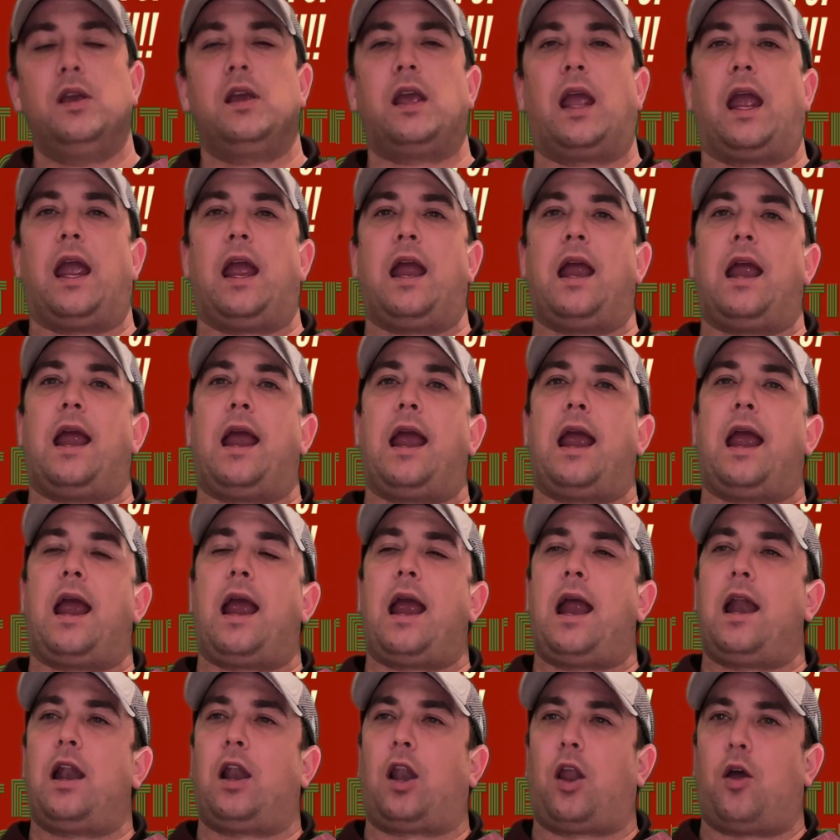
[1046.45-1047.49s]

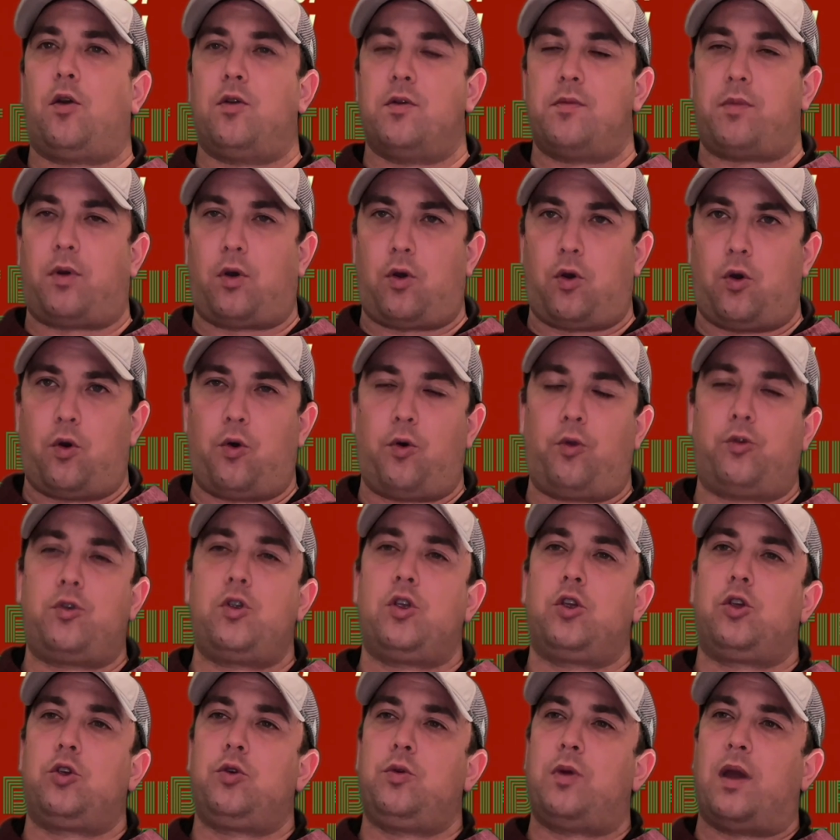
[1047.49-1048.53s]
and lo and behold,
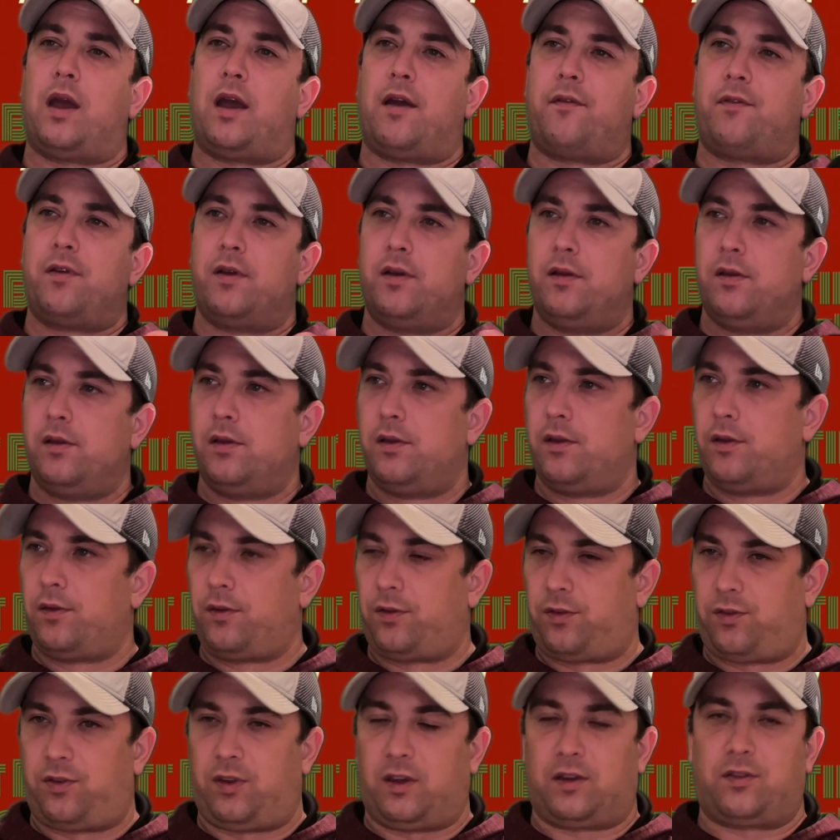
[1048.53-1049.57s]
you have
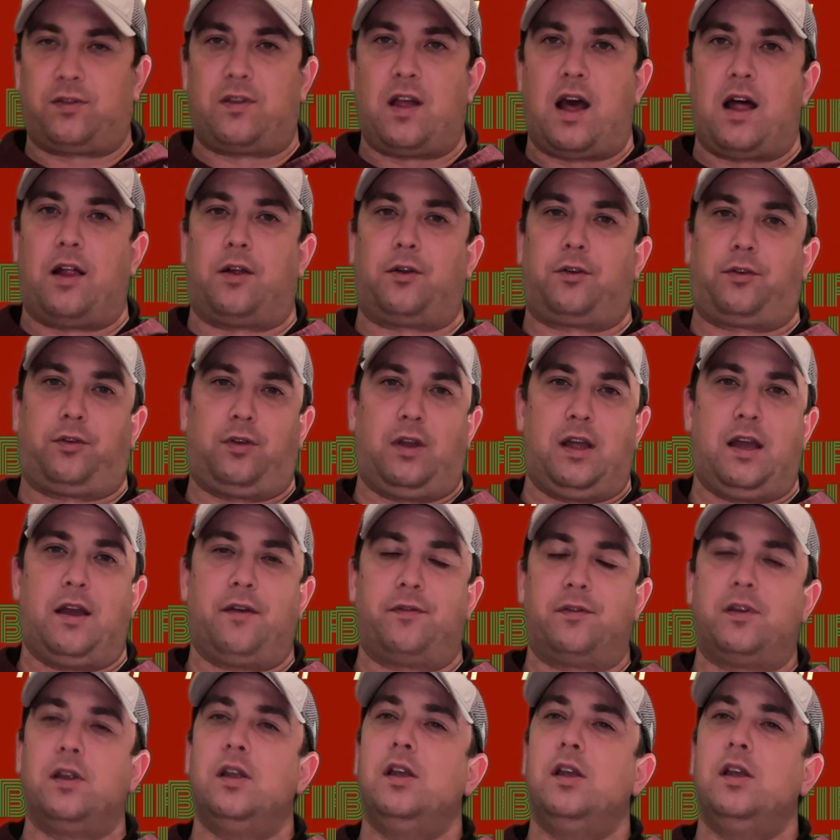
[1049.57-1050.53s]
$6 left.